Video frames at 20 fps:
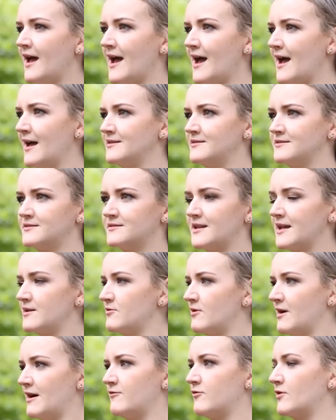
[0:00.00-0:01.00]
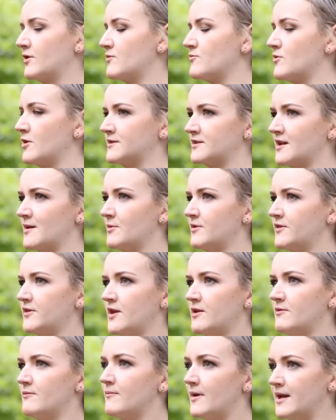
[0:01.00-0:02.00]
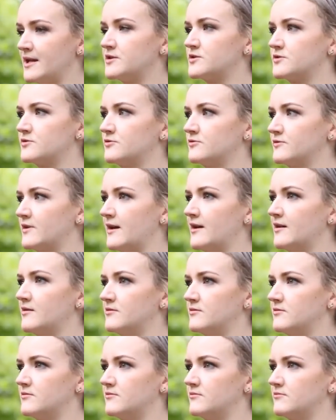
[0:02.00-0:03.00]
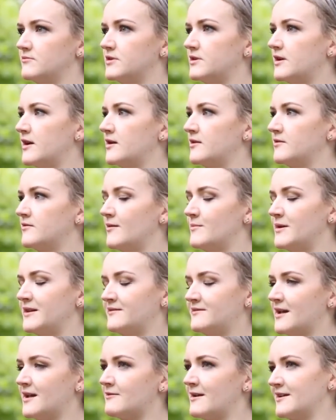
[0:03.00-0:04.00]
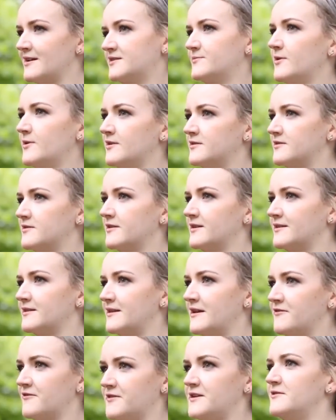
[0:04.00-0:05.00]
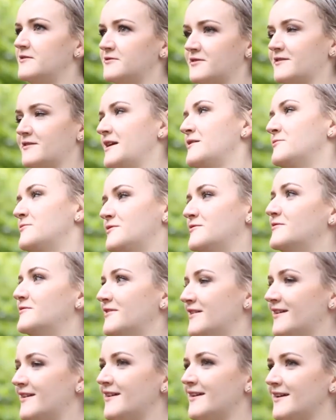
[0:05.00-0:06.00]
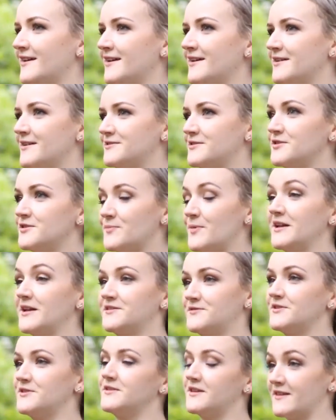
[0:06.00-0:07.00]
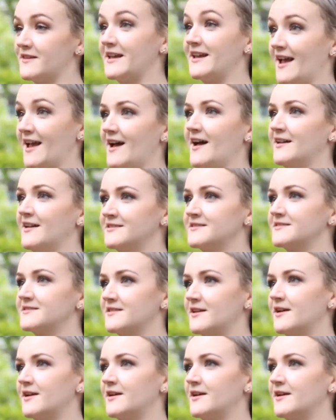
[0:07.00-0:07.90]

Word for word: and they will have one-on-one -on -one time with you and make sure that you know, I mean, they're experts like in their field, but they will do the best for you that they can. So